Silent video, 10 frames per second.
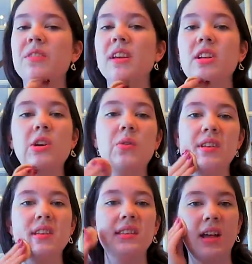And no,
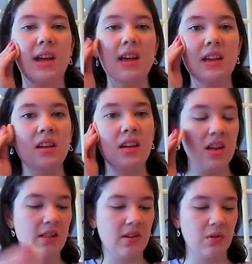
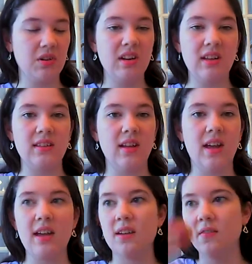this routine is
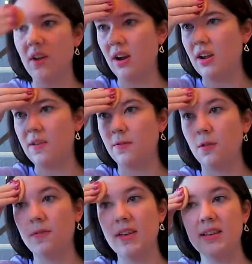not very
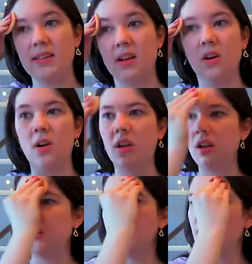full face at
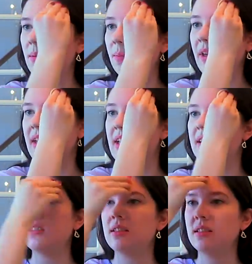all, but
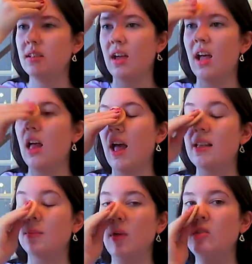it's
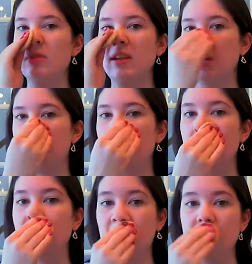as much makeup as
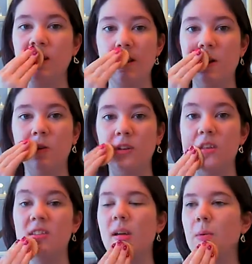my face can handle in
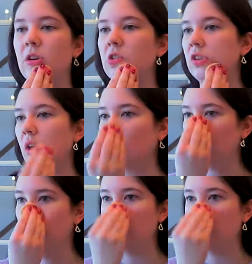the summer, so